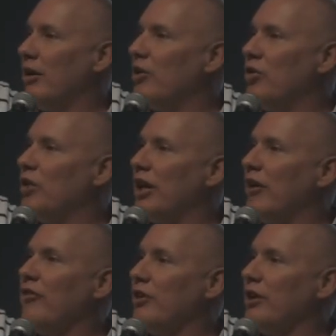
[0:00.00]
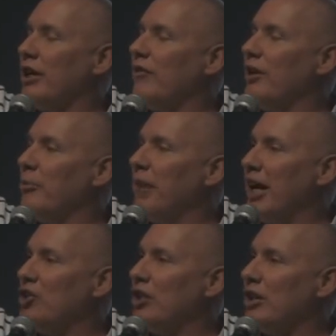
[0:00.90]
you could ever even
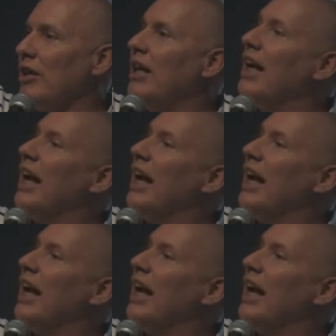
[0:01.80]
imagine.